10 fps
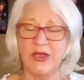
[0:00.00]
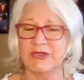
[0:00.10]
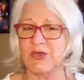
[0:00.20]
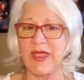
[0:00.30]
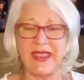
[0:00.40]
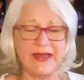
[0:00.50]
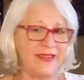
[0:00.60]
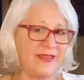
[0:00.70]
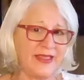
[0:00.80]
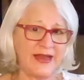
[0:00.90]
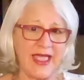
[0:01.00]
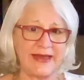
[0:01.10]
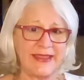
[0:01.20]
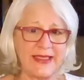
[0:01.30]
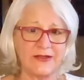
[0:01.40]
So anything that
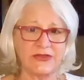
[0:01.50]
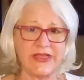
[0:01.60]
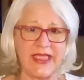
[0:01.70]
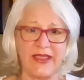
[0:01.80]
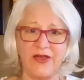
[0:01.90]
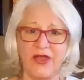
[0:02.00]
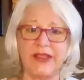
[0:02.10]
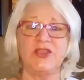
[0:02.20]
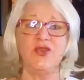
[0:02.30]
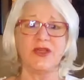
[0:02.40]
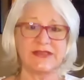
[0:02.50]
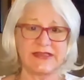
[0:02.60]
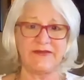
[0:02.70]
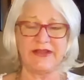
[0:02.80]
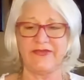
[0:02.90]
had a yellow tag on it, you got
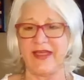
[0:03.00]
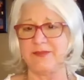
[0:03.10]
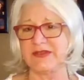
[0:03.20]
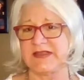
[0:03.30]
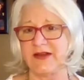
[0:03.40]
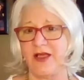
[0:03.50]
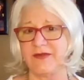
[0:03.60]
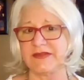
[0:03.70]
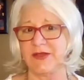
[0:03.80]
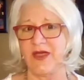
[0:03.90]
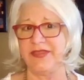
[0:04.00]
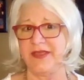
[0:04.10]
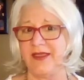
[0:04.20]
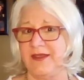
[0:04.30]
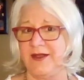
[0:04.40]
seventy-five percent off. So I
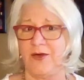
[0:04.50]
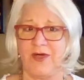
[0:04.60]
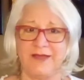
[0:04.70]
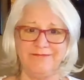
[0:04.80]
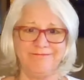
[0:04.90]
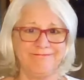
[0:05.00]
thought, you know what?